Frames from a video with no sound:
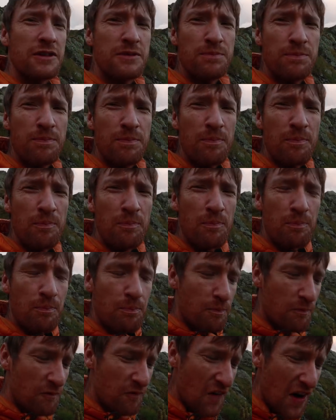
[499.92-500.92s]
is
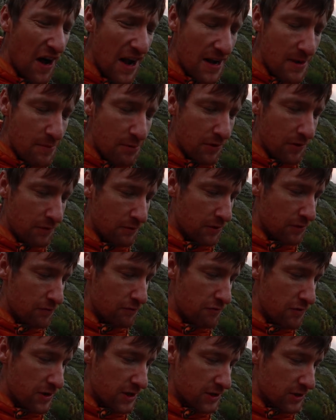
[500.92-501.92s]
vibrant with
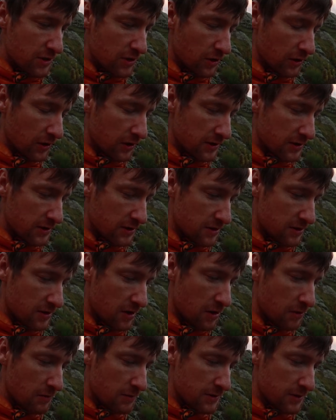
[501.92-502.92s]
rich colors and
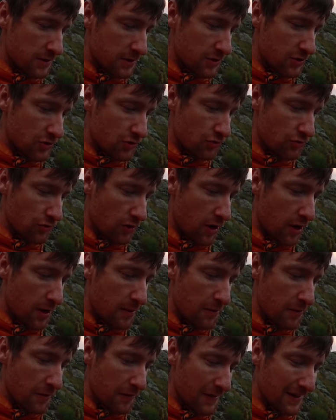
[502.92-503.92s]
tones, and the
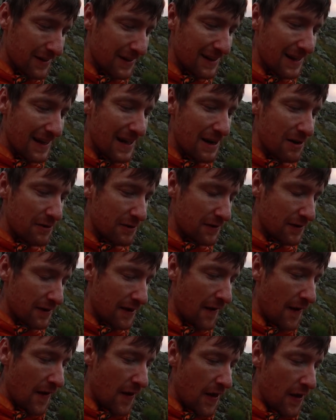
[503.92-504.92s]
drama and the cloud and
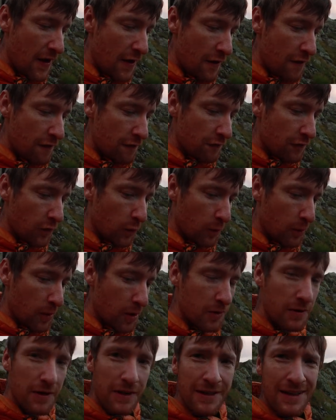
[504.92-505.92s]
the
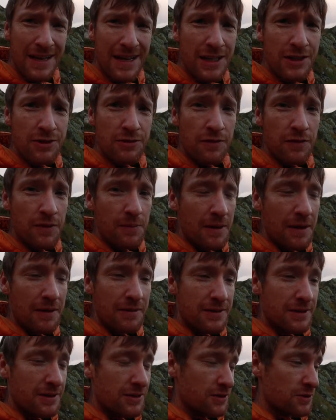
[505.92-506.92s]
foreboding nature of the
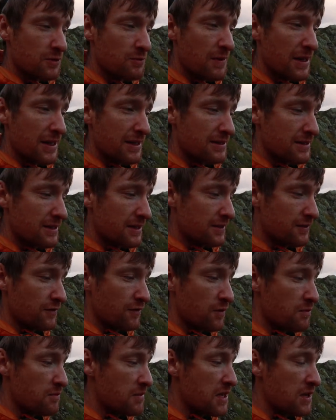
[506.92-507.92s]
mountain just makes this,
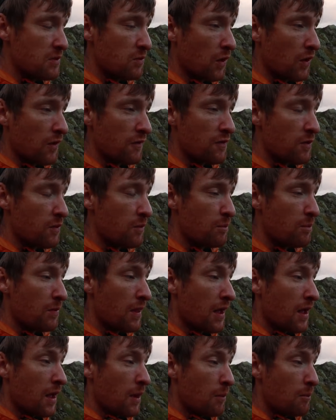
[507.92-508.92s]
for me, one of the
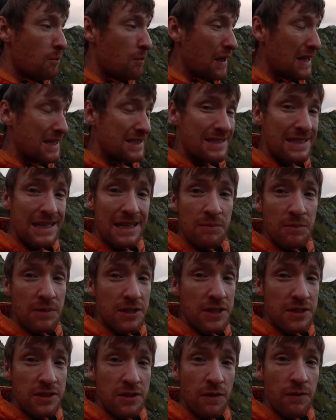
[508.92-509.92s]
best
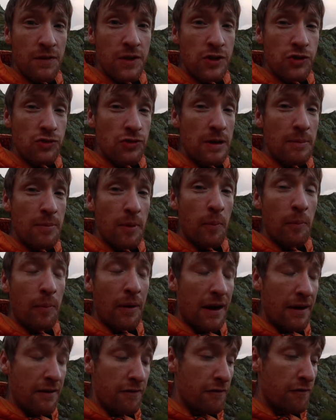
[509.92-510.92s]
images of the trip
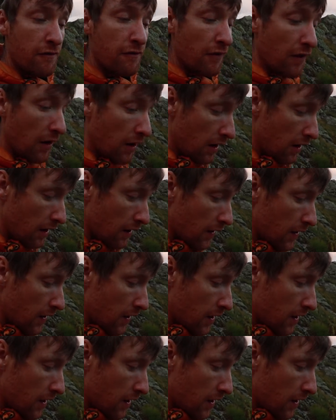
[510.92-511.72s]
by far.